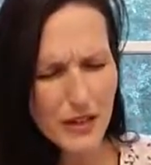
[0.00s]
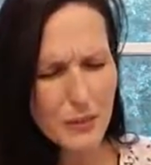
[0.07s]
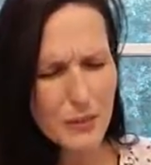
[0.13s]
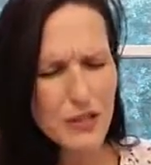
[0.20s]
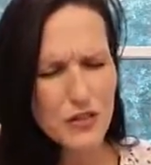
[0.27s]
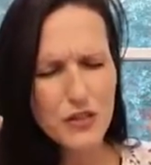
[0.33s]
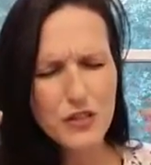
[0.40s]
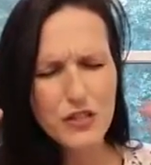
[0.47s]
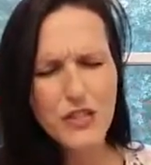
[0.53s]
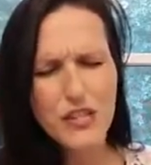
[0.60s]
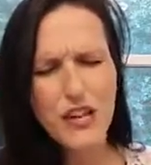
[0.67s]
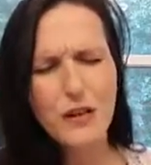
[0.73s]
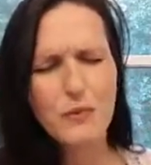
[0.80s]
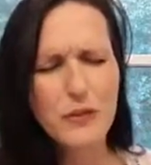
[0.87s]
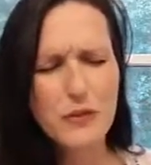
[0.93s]
I'd be just as
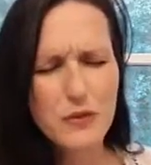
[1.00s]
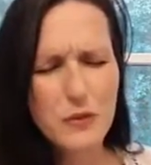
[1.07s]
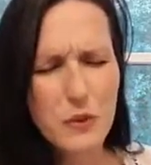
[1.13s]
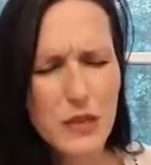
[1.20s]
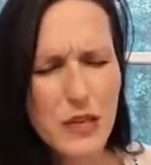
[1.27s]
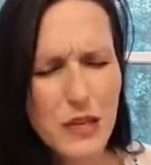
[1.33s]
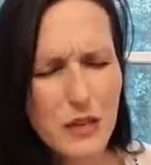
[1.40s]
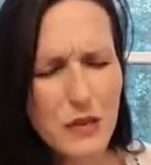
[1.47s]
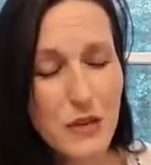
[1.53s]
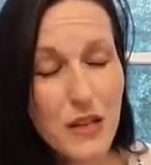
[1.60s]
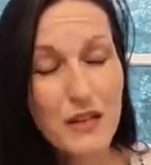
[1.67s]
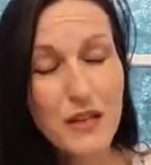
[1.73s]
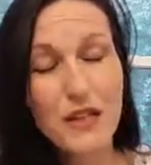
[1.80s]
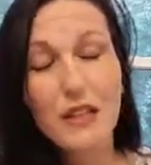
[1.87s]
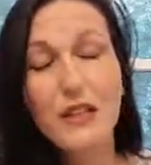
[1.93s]
happy if it was next
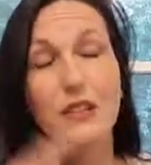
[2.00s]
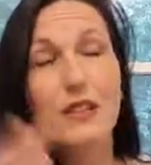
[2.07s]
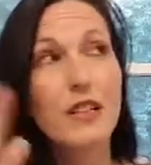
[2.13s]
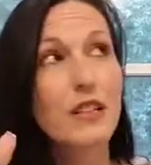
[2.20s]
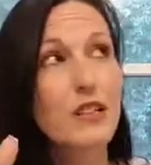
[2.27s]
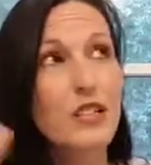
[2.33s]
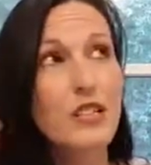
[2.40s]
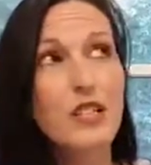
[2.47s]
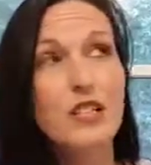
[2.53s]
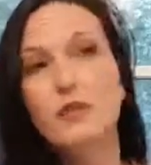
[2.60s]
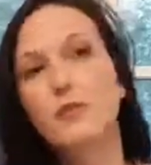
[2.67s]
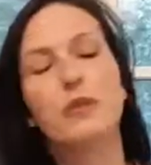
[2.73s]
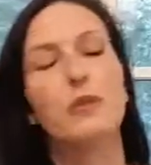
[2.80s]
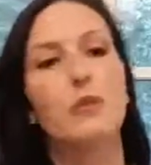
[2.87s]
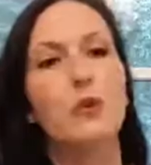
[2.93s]
month, next year,
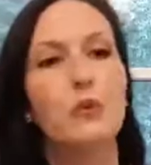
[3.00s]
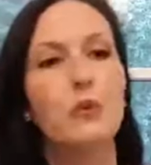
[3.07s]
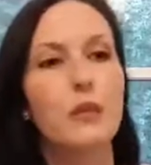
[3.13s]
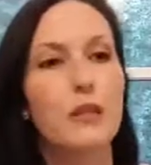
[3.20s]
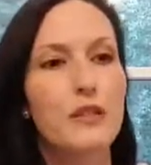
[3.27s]
but it won't be.